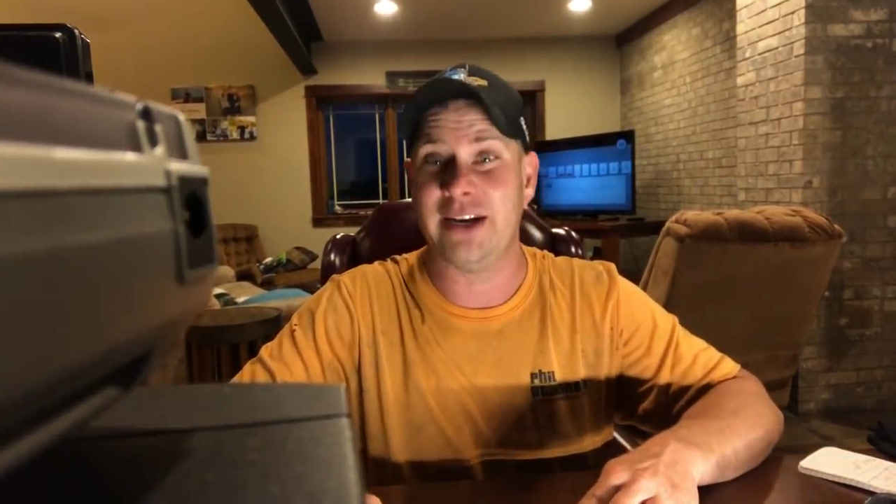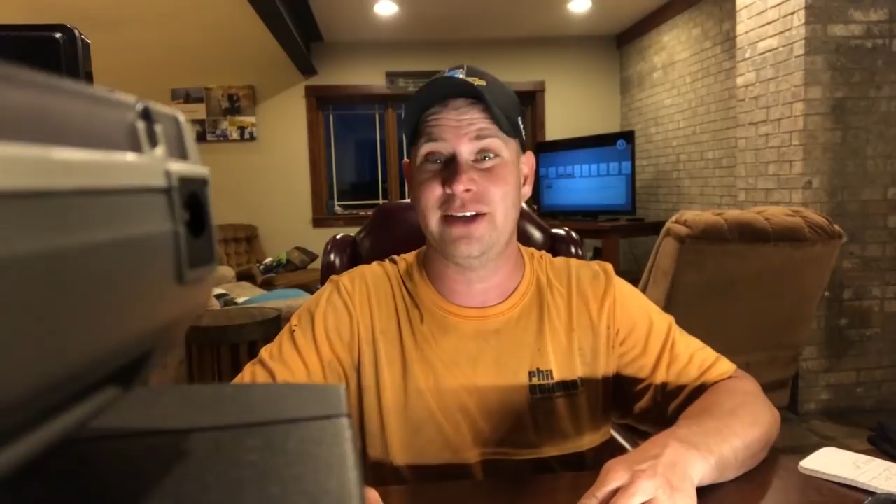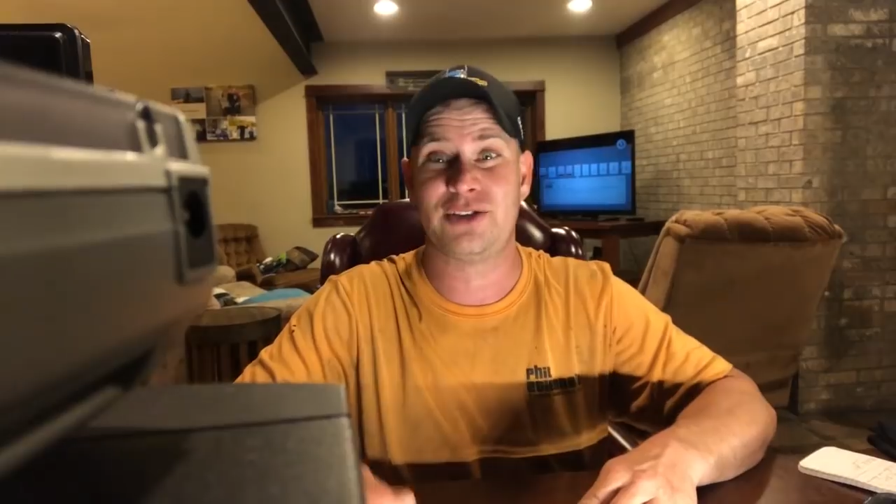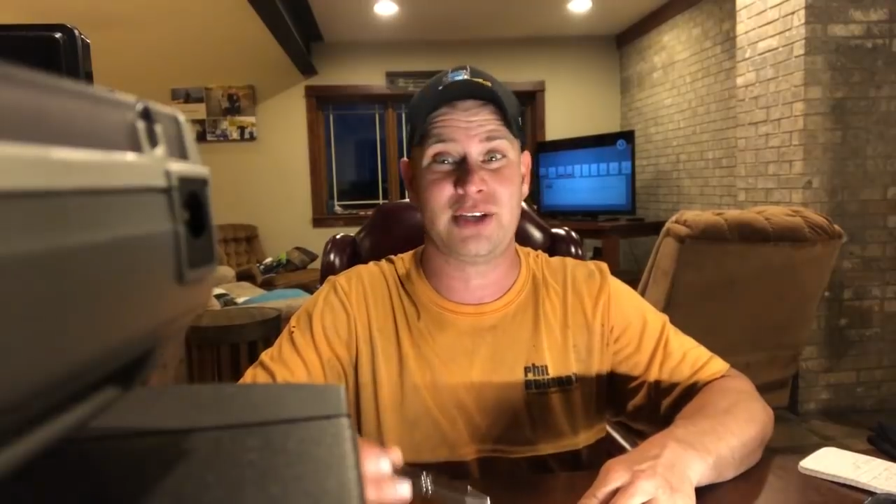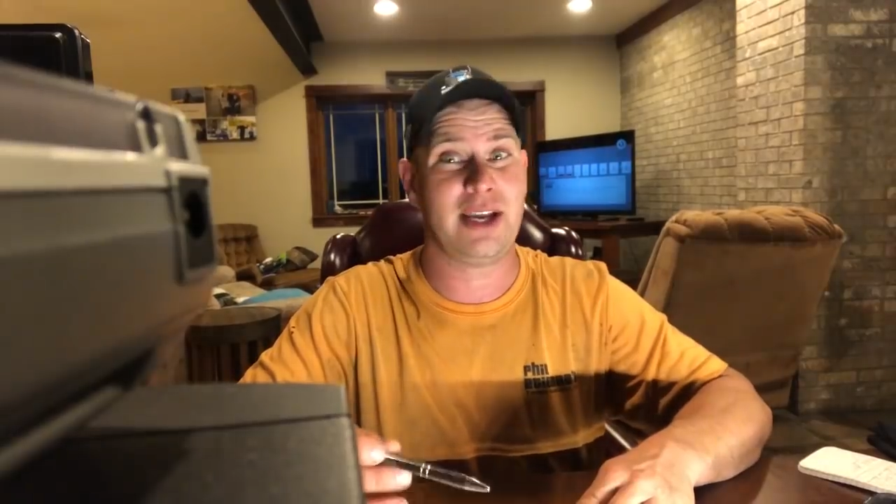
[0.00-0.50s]

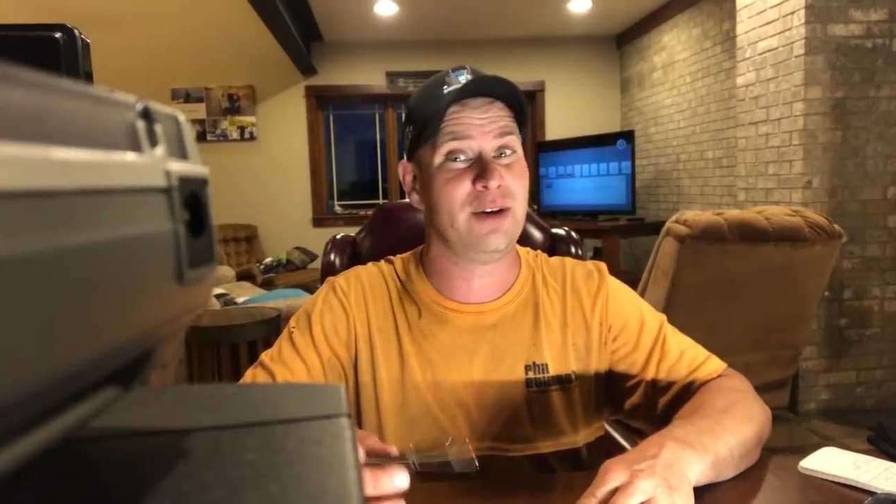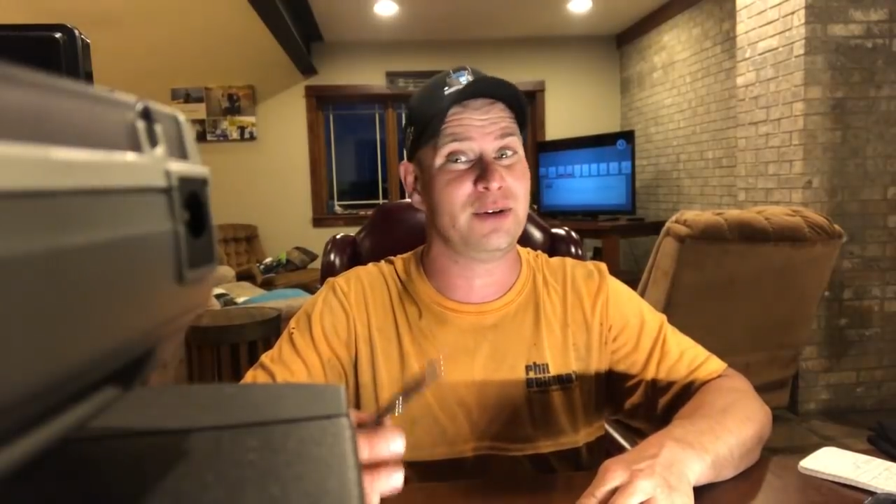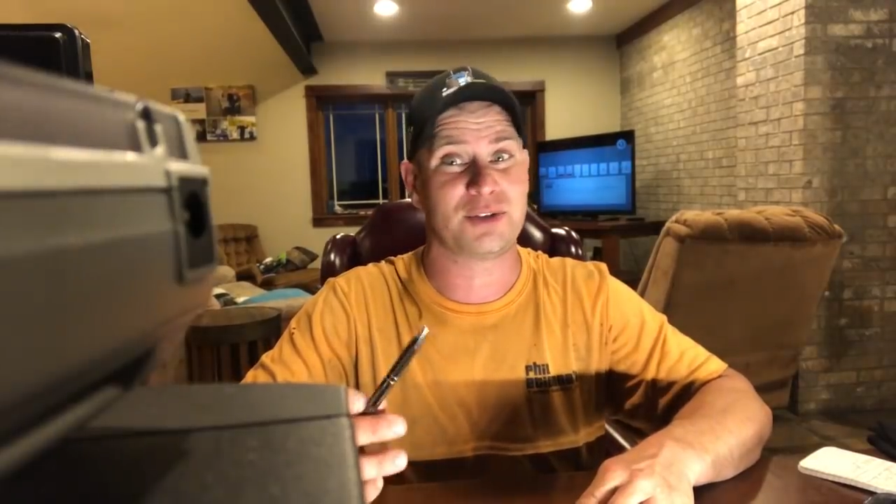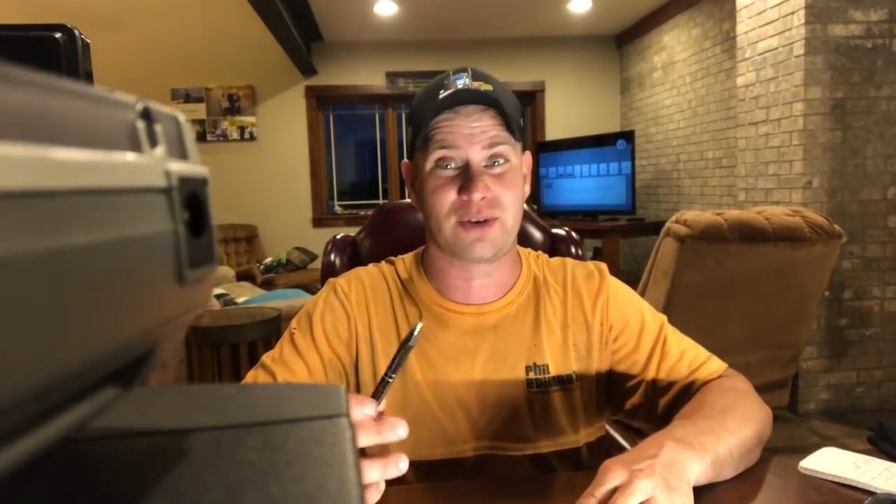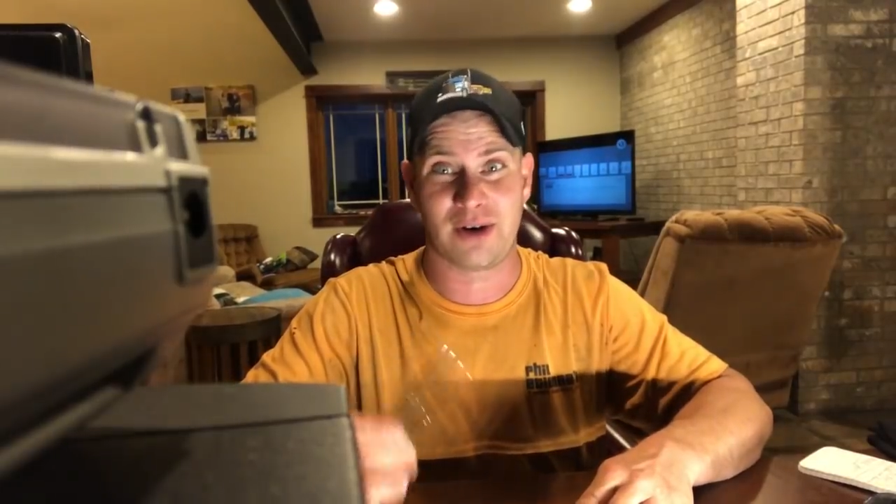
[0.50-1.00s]
His channel
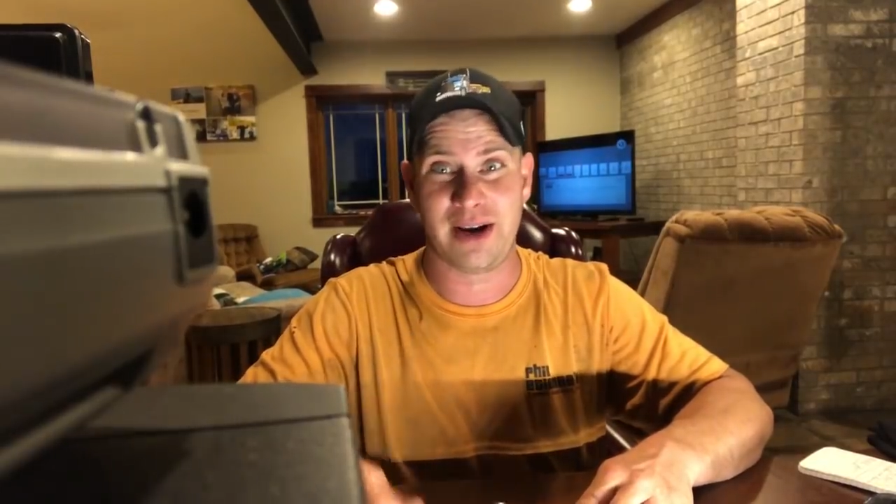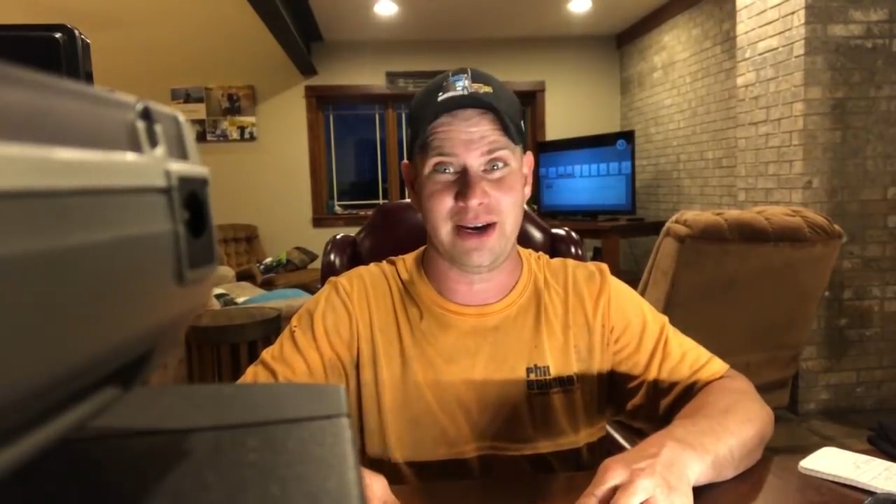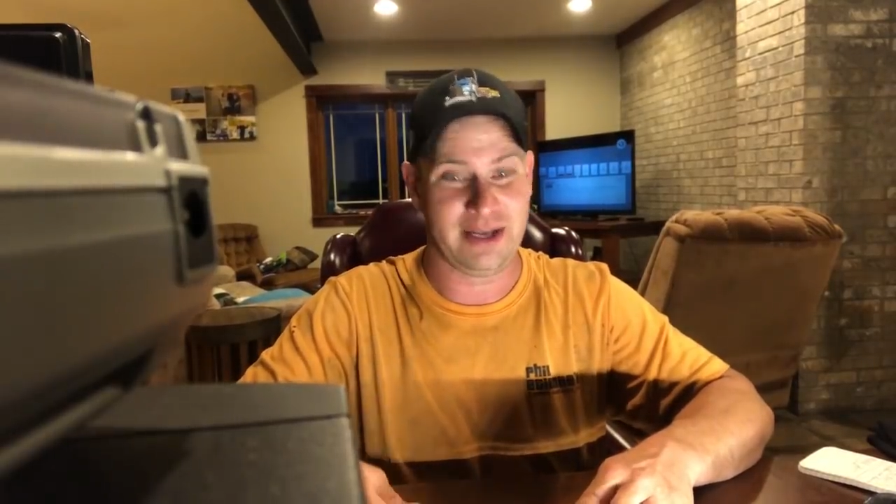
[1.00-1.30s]
is great.